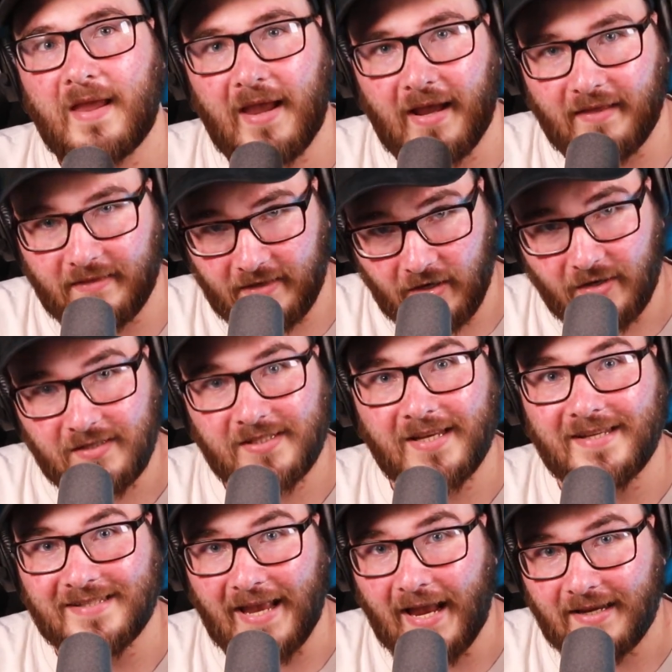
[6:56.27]
And the answer
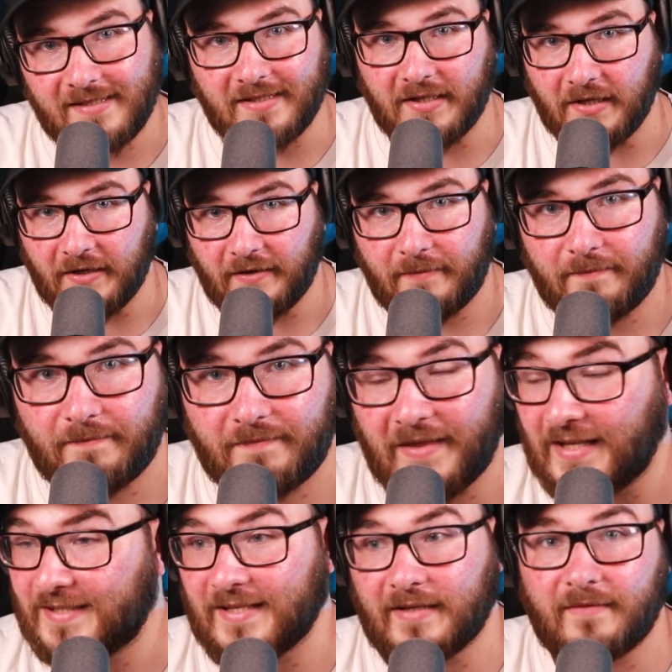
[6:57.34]
is XLR.
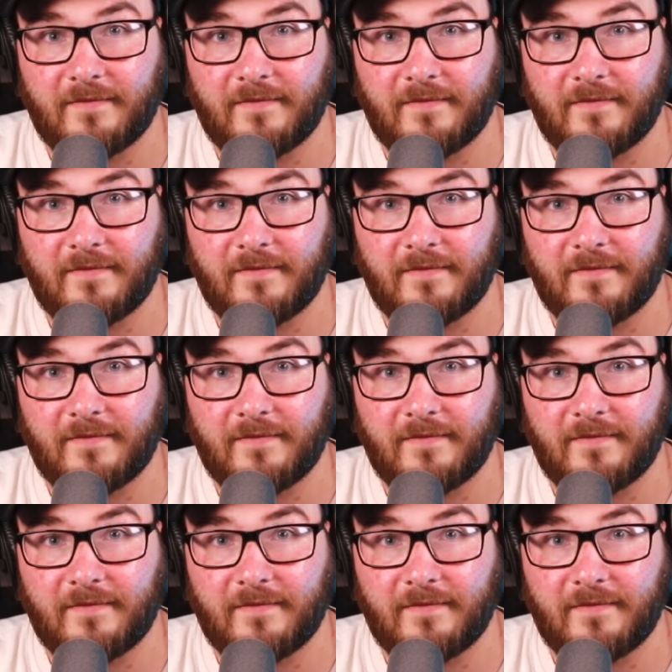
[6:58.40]
That's it.